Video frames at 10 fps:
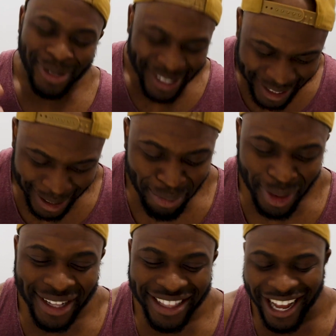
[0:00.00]

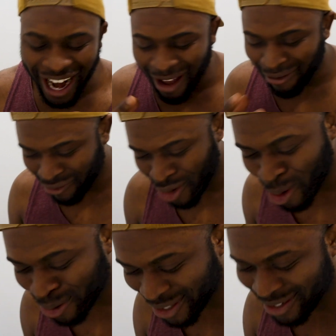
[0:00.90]
Something that I've
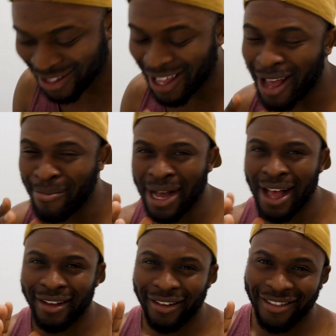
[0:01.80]
noticed
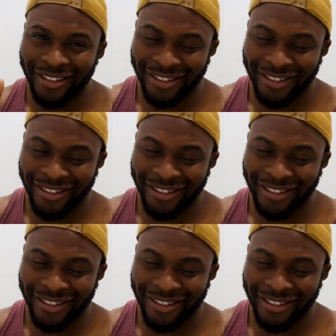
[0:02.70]
about